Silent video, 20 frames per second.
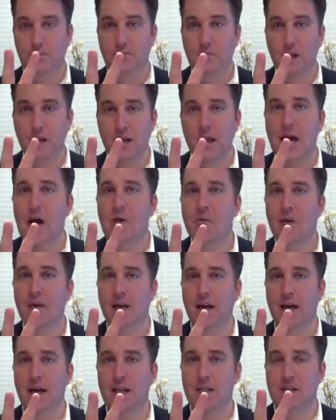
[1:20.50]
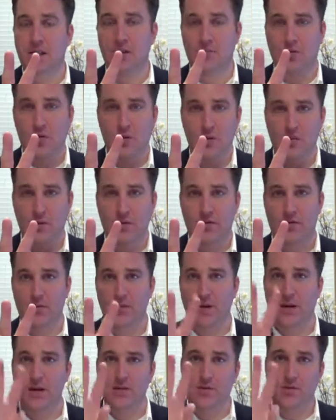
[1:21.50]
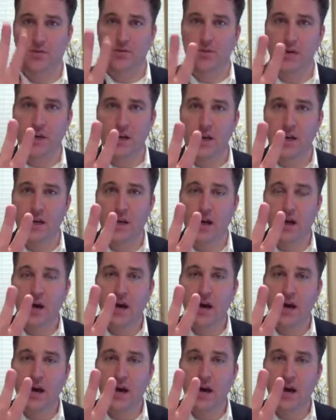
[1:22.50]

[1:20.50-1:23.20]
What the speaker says: Nowadays, an important one for me is three,